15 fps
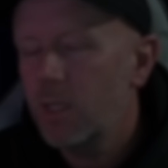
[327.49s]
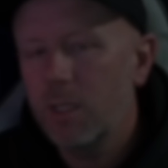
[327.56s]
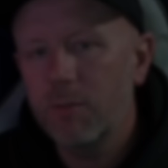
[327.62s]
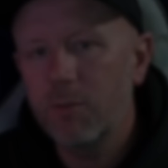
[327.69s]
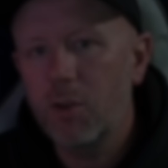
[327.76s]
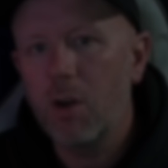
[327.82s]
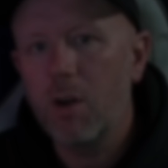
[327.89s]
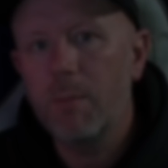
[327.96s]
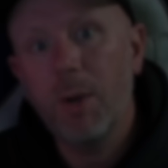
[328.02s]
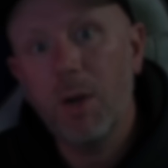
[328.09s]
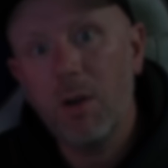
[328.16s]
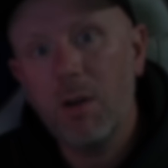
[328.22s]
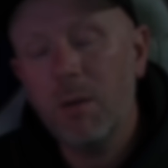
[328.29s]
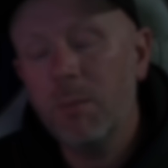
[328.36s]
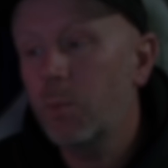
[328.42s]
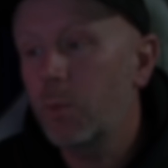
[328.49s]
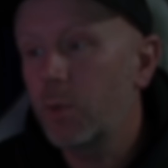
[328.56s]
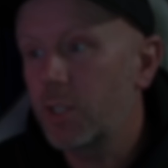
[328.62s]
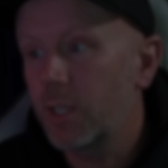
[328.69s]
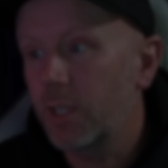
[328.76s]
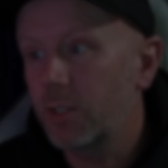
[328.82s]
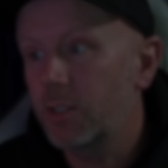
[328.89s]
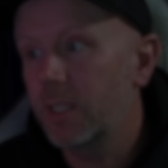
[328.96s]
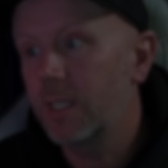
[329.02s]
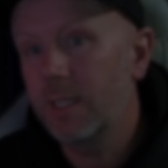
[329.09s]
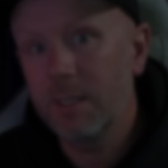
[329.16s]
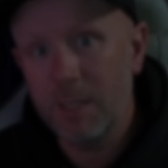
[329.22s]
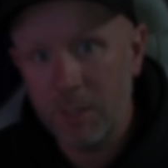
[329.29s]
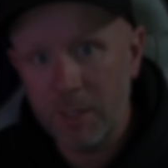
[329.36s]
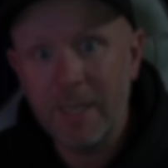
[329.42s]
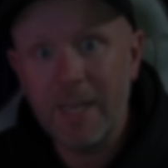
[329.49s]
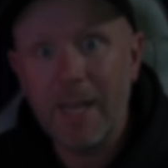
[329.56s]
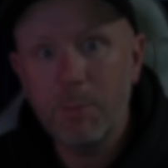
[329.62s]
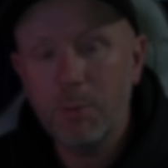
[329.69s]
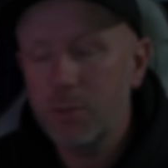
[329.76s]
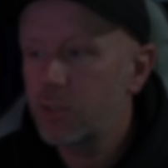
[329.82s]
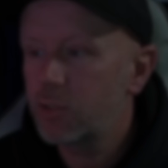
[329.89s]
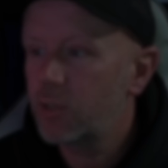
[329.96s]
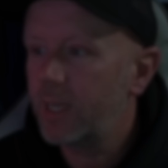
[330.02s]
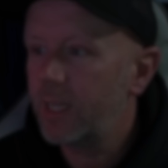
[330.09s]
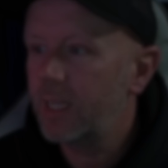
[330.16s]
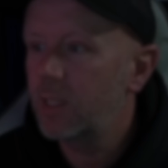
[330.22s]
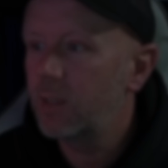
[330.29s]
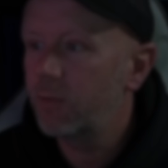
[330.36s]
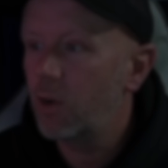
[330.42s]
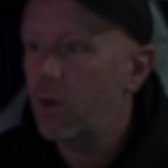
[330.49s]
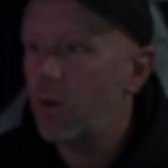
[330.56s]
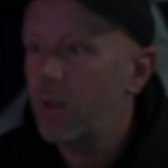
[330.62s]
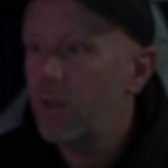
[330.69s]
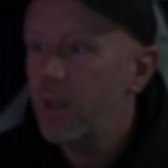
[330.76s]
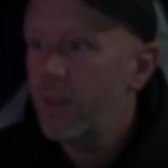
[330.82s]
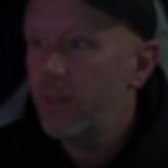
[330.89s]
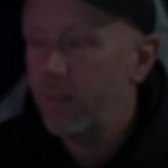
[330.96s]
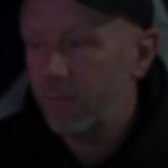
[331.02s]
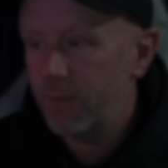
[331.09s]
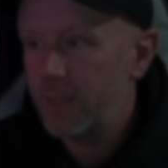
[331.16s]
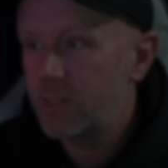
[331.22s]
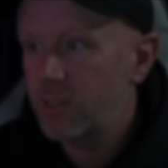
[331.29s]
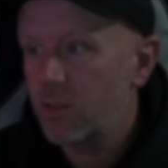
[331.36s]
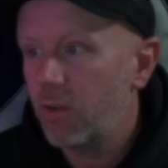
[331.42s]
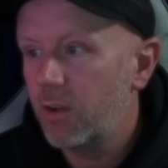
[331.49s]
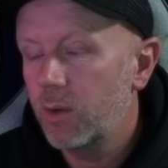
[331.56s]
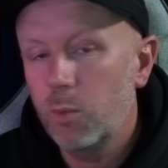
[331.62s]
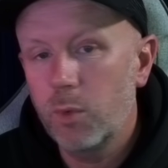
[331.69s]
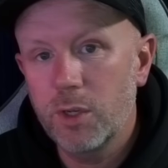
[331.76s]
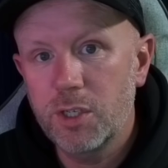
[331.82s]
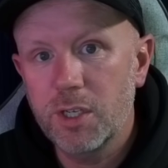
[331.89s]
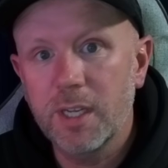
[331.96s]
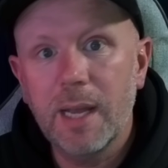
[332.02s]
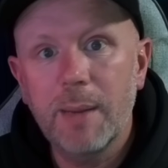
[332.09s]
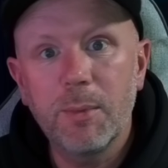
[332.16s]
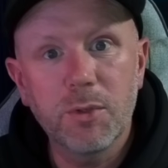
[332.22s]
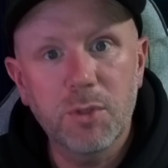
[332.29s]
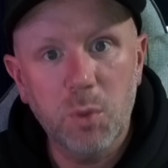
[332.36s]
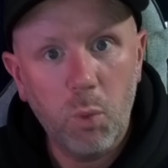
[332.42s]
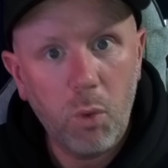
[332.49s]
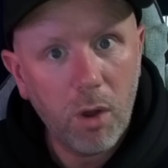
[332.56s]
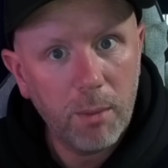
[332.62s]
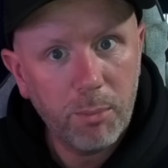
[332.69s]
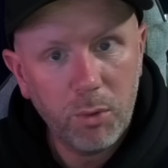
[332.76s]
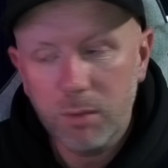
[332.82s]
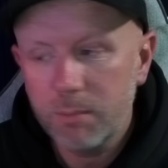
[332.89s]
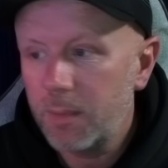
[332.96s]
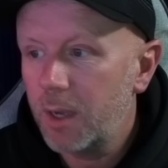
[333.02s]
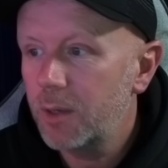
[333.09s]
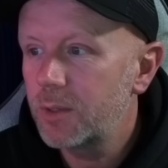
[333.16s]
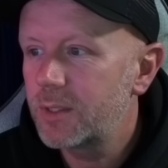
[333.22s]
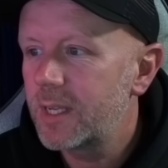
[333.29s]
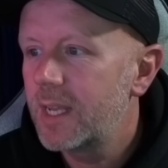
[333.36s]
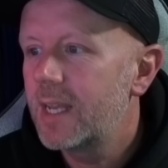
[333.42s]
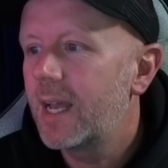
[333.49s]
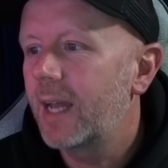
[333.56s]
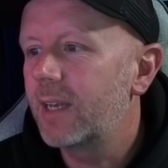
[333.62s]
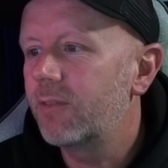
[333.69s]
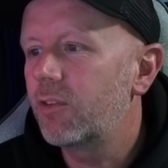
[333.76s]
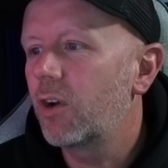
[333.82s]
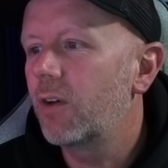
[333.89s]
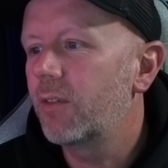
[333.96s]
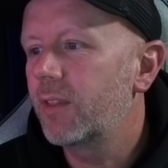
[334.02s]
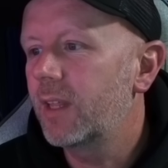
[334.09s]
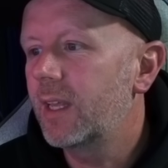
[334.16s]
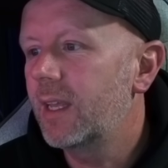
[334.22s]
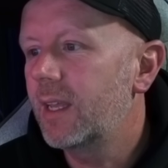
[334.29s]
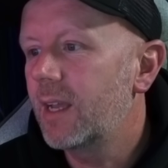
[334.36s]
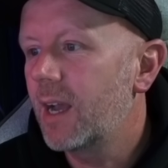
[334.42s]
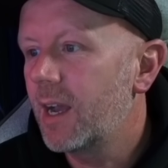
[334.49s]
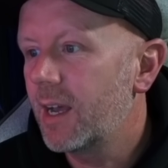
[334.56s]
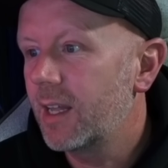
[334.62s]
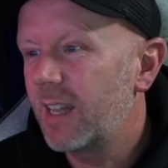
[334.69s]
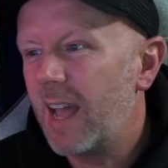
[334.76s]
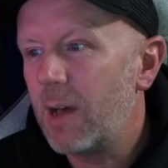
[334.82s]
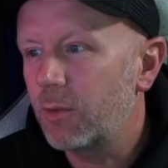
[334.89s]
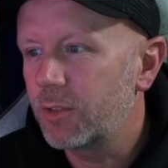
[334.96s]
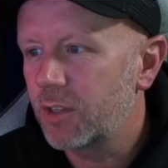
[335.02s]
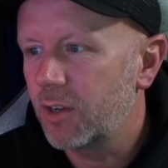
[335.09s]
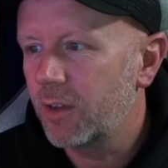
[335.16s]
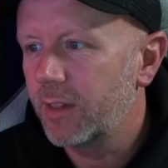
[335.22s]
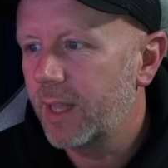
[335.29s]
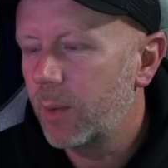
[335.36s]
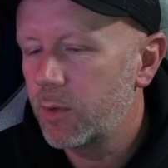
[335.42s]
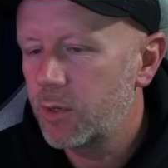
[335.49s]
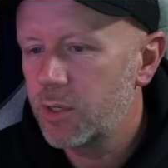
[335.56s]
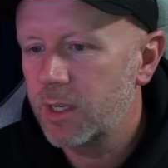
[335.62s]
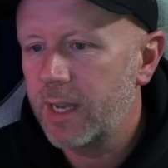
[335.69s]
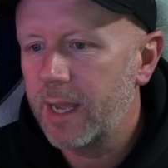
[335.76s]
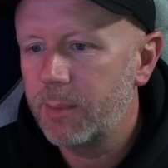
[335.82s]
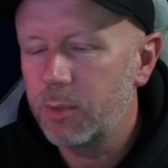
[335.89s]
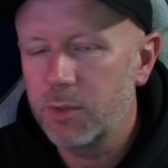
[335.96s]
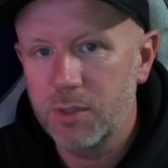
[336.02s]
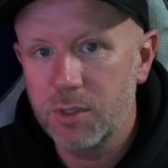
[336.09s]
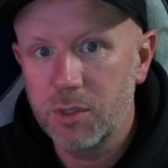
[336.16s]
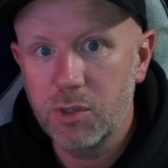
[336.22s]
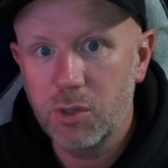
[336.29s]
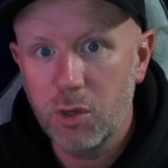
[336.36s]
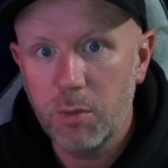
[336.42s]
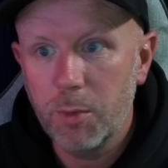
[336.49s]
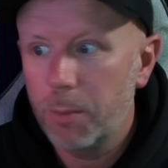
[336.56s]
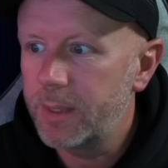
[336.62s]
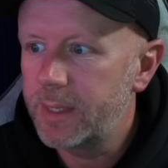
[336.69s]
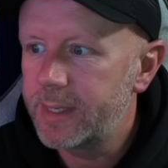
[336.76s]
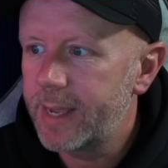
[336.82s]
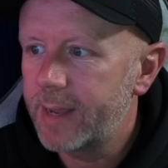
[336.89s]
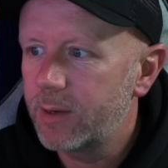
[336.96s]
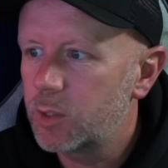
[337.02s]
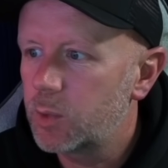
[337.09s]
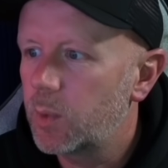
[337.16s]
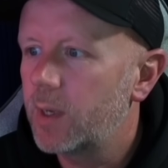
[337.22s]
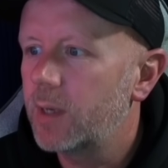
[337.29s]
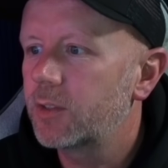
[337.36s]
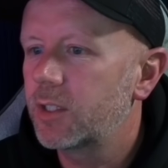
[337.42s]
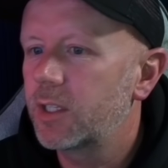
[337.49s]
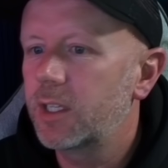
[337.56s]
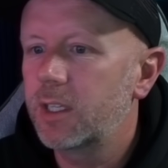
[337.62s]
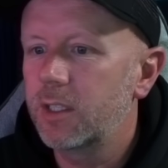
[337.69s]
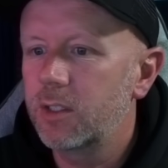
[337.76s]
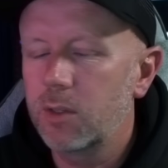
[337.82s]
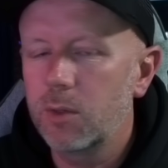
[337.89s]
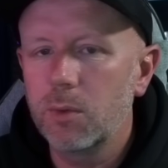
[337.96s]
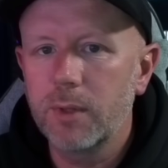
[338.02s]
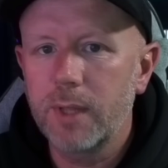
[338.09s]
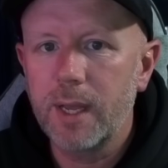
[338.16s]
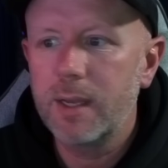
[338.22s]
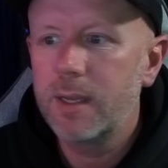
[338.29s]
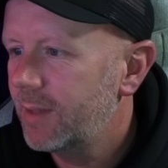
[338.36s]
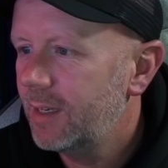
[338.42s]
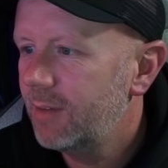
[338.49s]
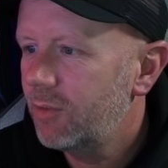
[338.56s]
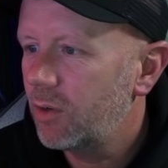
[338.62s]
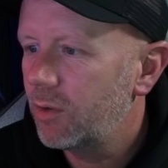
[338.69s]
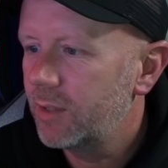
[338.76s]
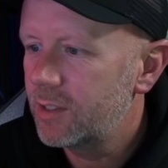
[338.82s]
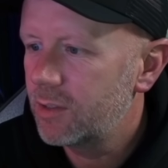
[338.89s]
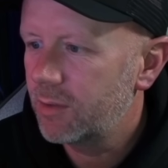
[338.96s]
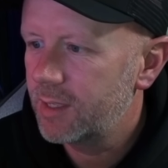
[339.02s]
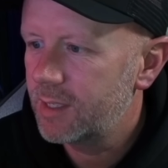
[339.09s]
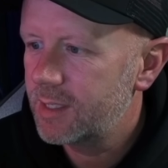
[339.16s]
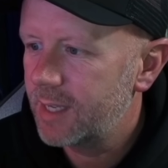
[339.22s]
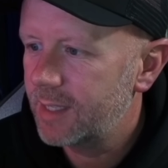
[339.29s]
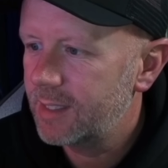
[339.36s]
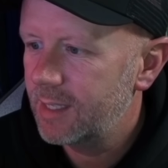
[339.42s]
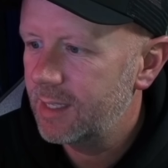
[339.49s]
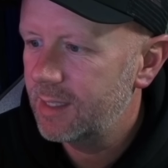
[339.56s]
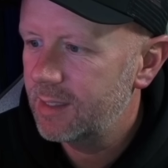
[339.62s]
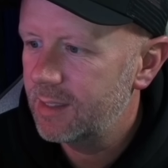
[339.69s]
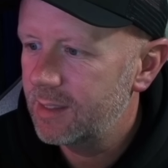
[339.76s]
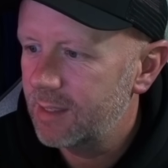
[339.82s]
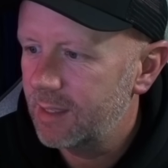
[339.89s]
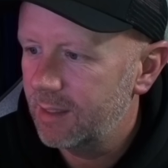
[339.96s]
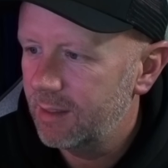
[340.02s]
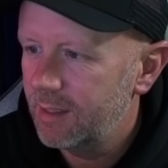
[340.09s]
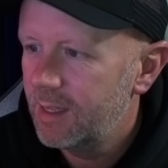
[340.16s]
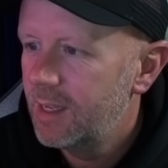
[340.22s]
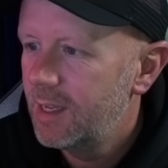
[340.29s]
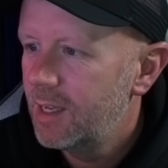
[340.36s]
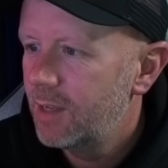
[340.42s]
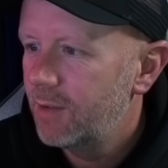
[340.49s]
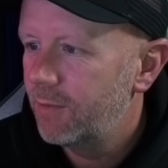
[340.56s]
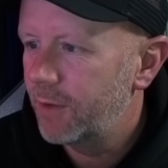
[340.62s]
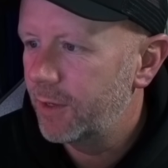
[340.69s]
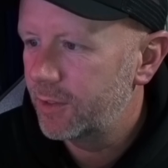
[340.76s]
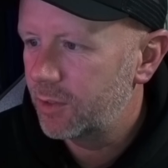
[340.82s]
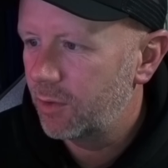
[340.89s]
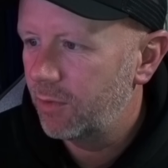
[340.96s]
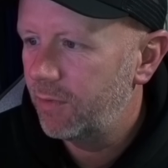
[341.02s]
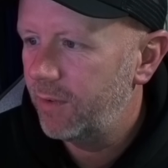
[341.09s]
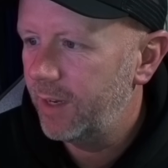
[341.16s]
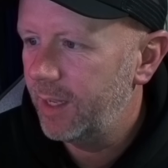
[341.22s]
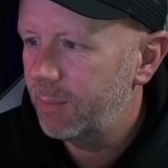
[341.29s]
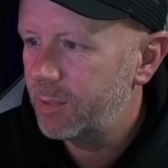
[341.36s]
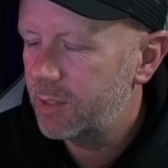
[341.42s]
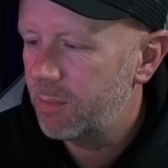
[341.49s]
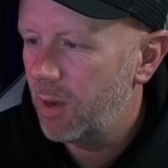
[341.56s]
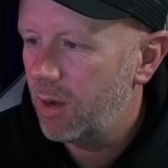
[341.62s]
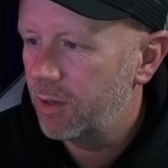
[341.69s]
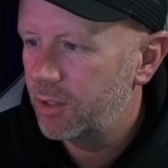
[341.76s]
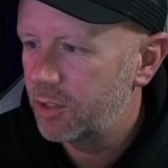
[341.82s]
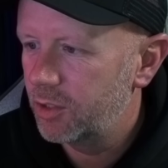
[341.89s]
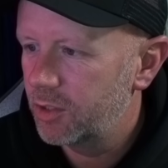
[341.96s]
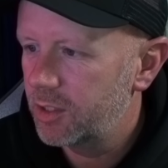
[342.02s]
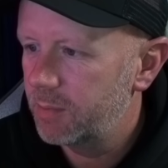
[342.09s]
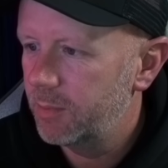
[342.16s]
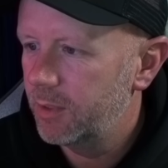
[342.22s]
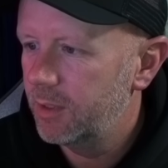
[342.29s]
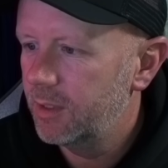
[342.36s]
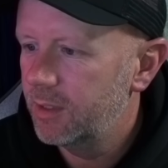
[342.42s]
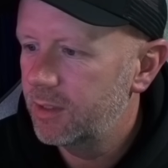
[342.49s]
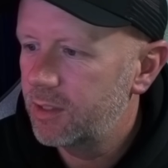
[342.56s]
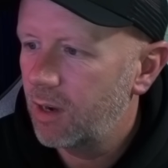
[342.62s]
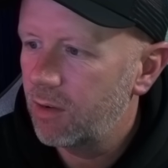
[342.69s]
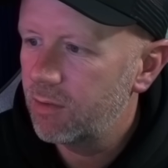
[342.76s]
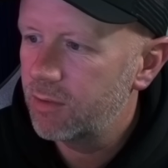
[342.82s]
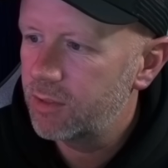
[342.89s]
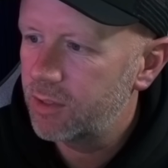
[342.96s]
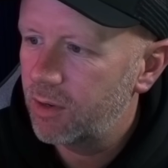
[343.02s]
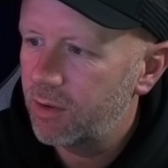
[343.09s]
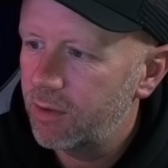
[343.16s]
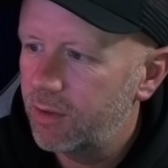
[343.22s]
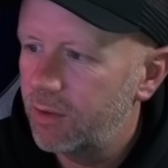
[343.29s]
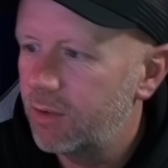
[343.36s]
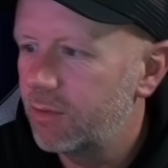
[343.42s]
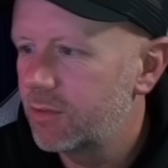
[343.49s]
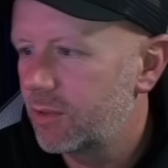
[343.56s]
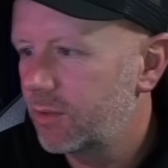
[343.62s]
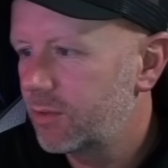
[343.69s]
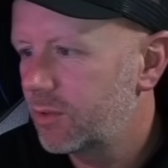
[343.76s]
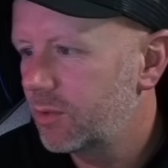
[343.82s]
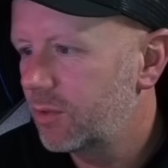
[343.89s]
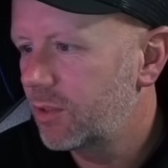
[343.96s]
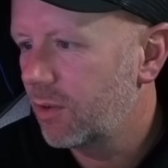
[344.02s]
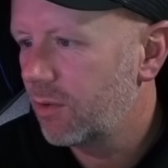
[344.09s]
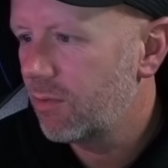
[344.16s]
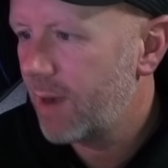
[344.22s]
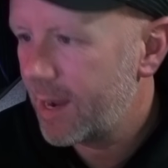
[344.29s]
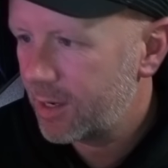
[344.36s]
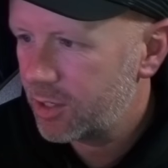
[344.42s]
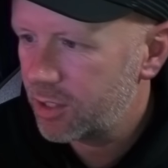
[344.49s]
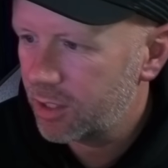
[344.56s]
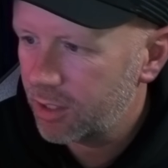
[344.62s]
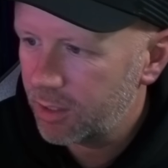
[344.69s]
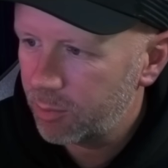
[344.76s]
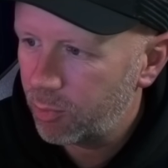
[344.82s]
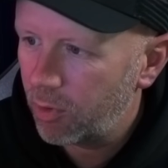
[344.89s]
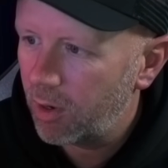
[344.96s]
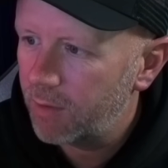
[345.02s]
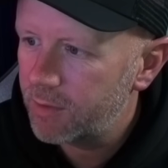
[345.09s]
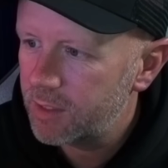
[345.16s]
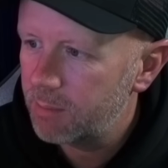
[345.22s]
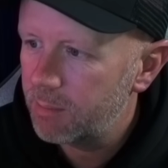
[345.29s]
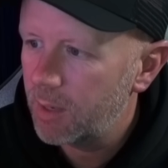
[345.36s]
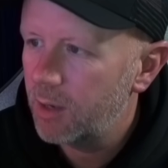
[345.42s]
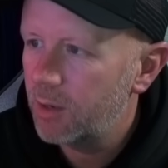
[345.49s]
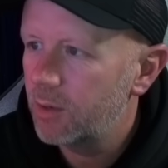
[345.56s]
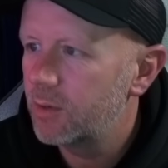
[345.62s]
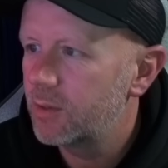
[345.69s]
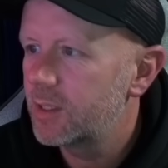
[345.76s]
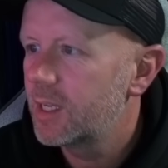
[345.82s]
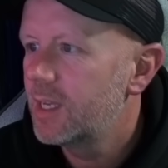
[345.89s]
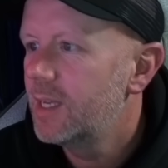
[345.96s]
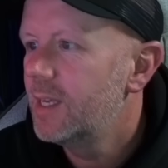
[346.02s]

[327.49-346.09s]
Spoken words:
You've got Palm, which actually enables the tracking. You've got the V sign, which enables the whiteboard mode. And you've got the L sign there, which enables the zoom up and down as well. So you can do all that. Then you've got all these other settings and vertical flip, smart adjustment, horizontal correction, privacy mode.